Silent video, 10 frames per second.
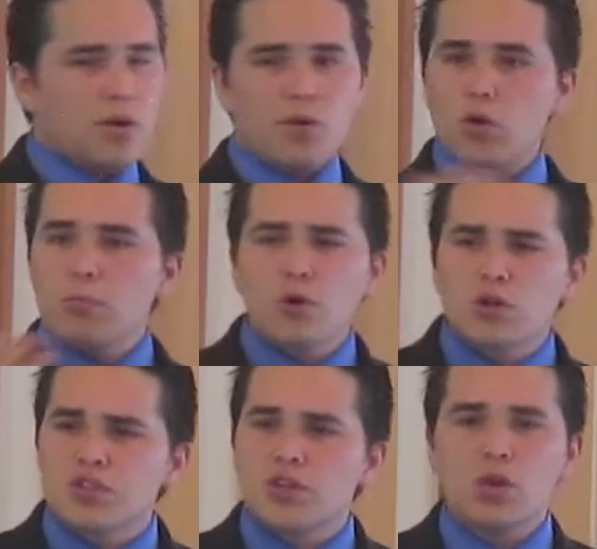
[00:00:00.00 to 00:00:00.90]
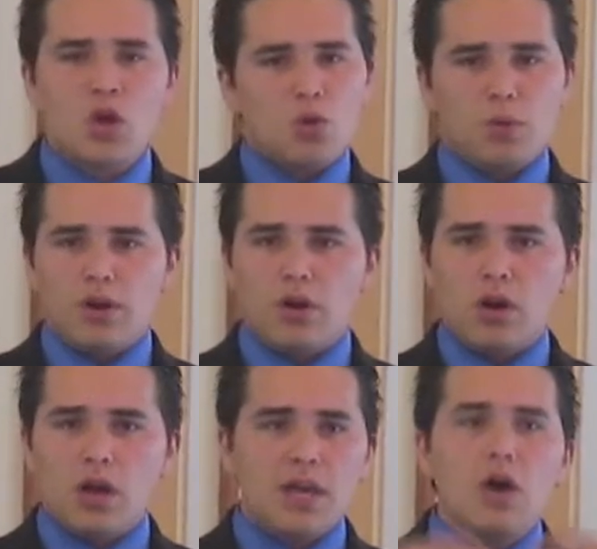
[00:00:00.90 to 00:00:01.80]
are our own person, we
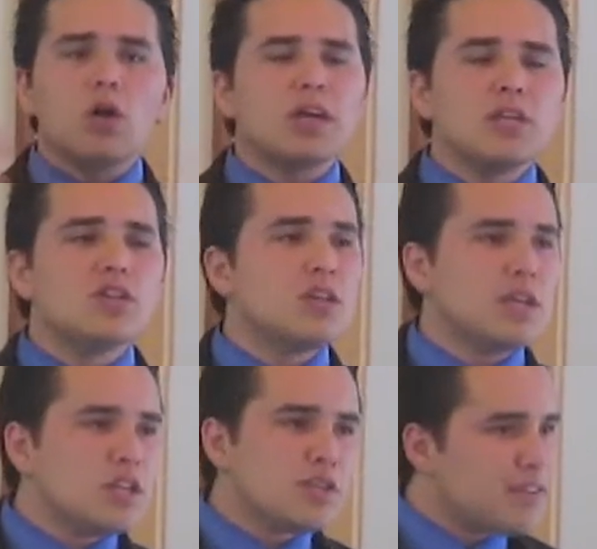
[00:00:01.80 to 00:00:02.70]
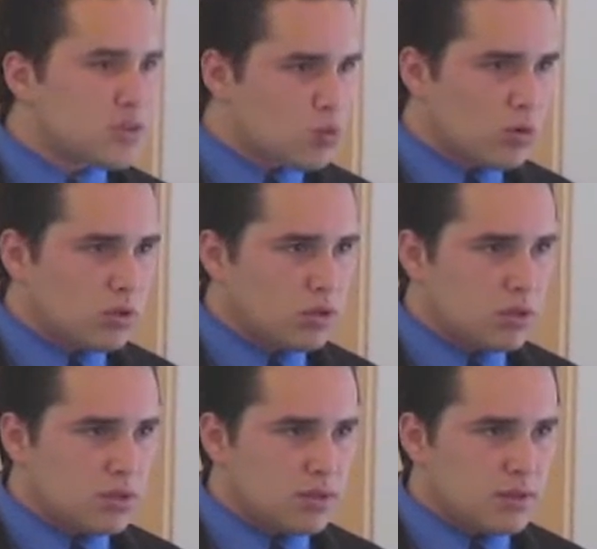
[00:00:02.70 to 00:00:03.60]
are an individual.
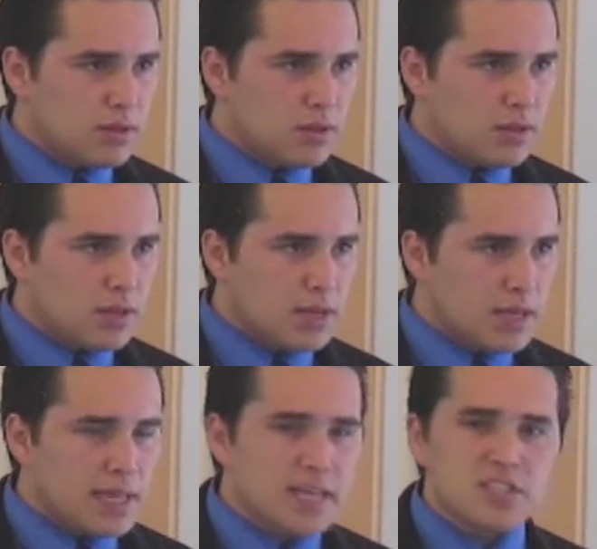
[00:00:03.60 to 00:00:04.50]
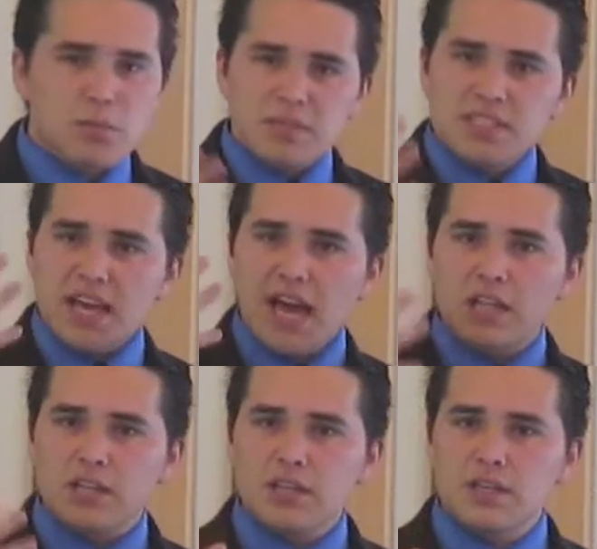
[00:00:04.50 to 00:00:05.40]
And that's the
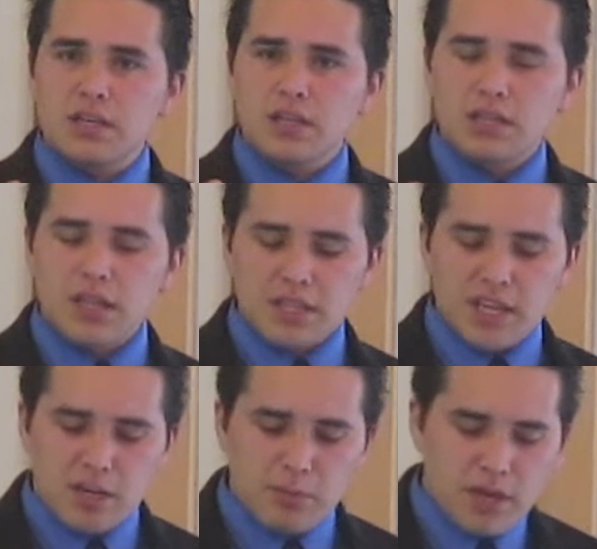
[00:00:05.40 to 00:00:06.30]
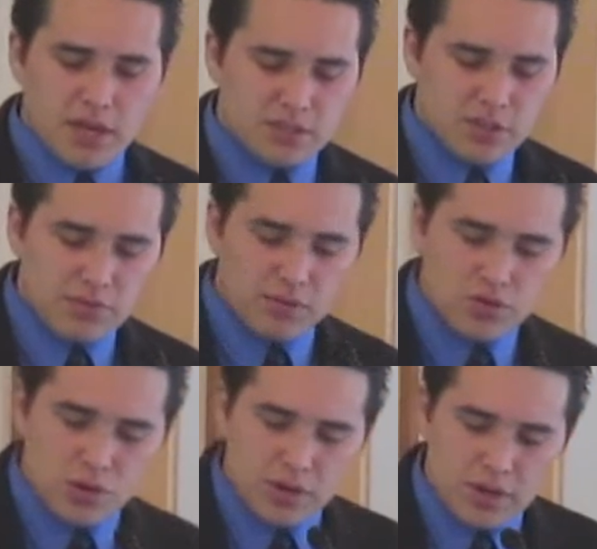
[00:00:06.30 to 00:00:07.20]
mentality that the enemy has
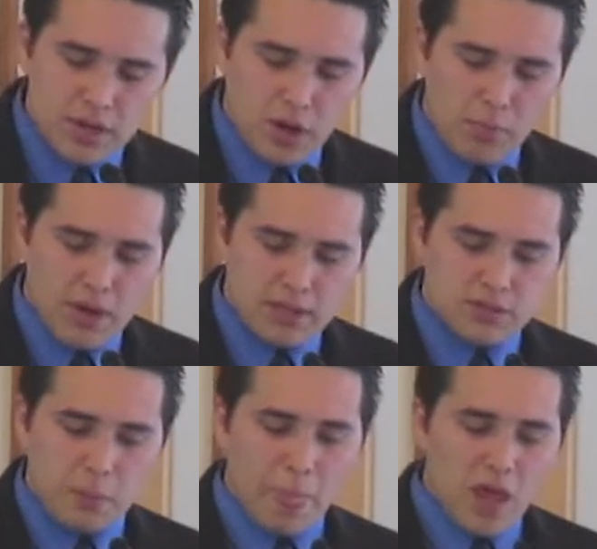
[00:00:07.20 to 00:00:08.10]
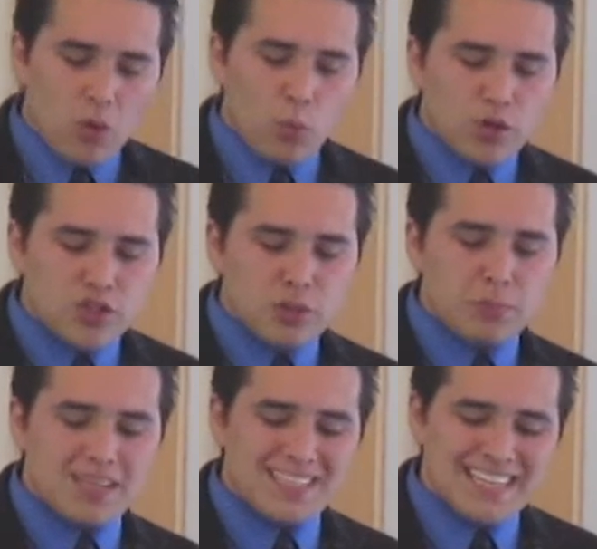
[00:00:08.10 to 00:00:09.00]
infiltrated in our minds.
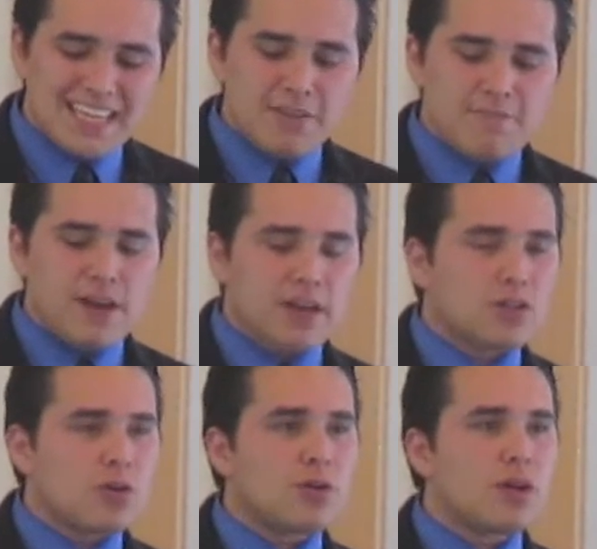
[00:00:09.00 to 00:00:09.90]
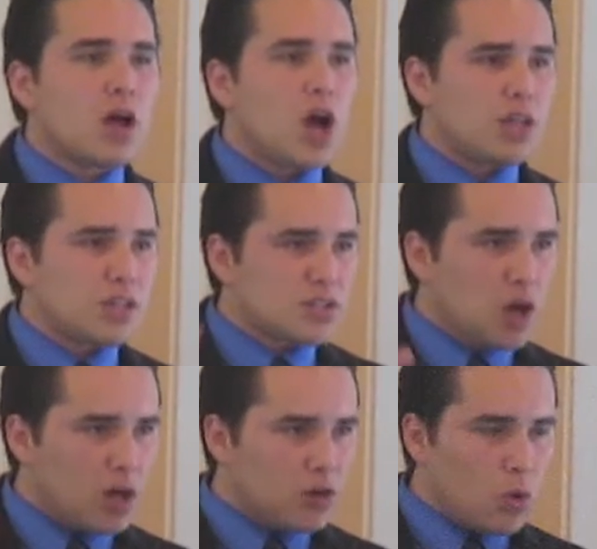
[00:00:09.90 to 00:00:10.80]
Worship is the key factor on this
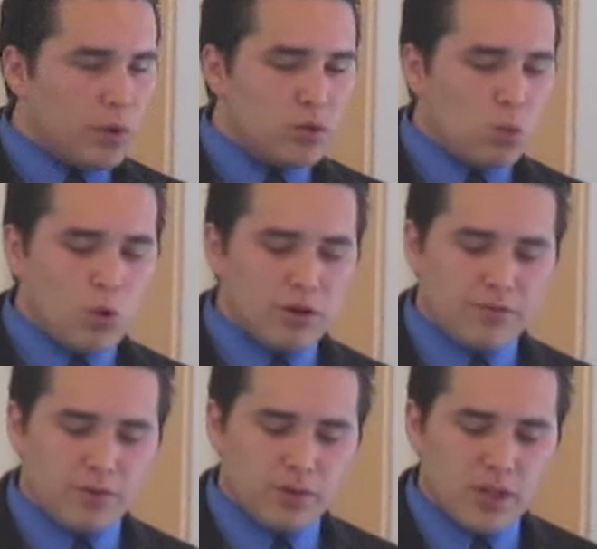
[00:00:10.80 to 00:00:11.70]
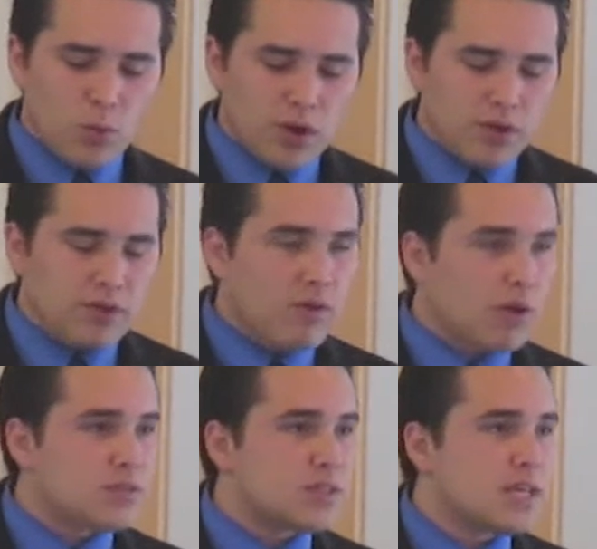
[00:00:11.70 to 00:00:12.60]
ongoing warfare that we are
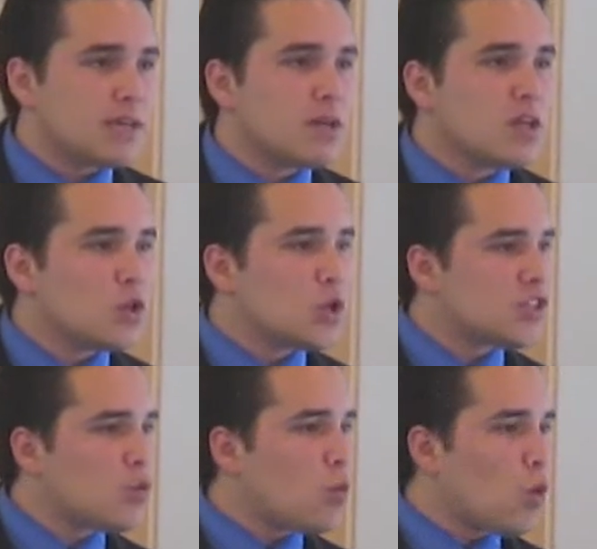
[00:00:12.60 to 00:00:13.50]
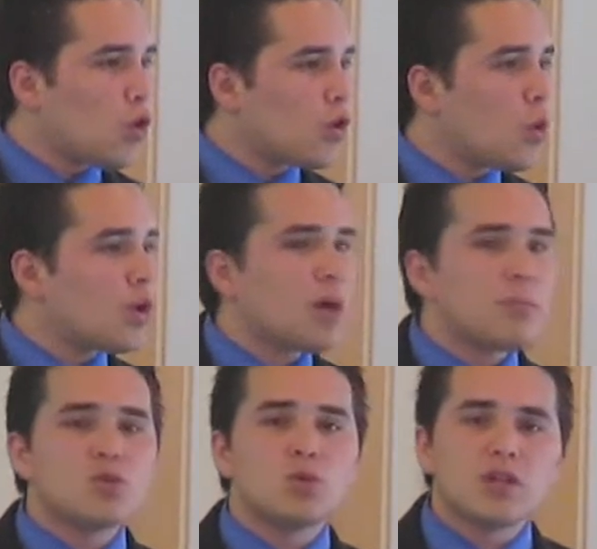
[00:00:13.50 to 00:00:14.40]
involved today. There is a war going
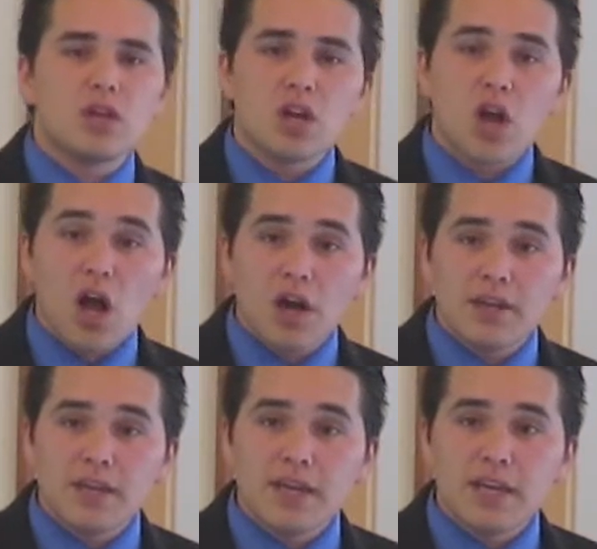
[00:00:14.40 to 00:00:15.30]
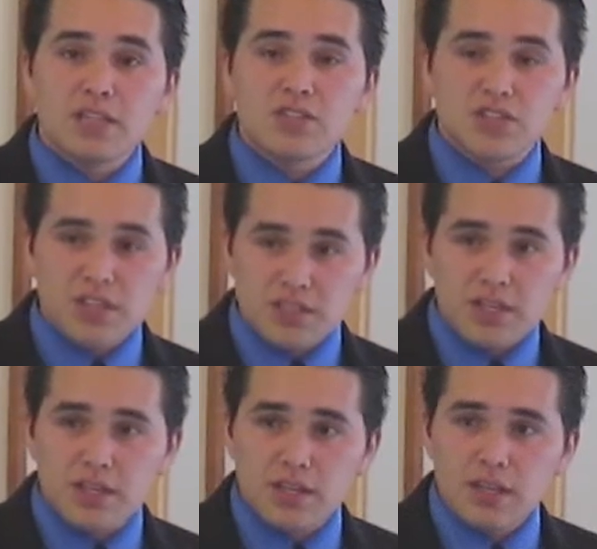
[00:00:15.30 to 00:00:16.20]
on between God and
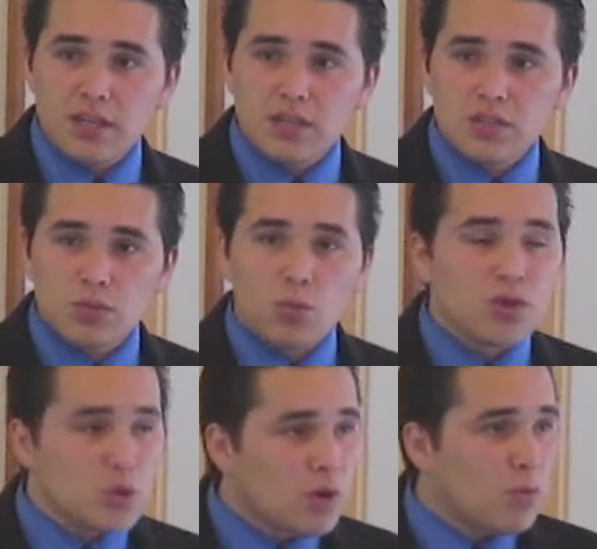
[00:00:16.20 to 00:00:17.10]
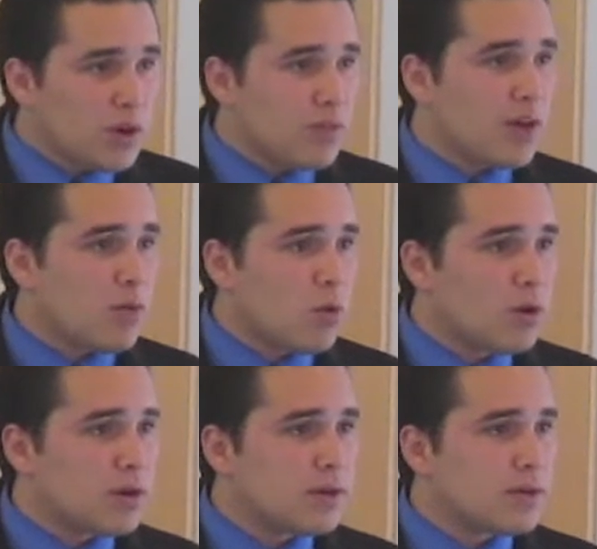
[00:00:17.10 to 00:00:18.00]
Satan. Were you aware of that war?